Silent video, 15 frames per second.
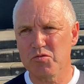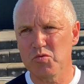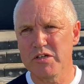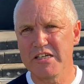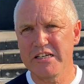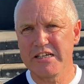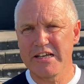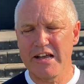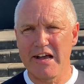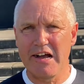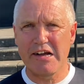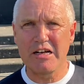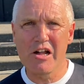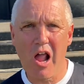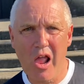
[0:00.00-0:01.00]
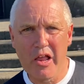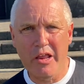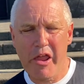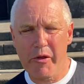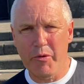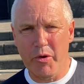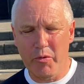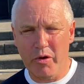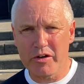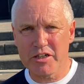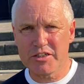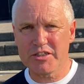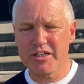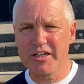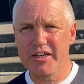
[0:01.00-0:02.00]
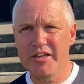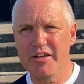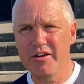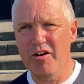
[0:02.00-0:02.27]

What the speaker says: We wanted to see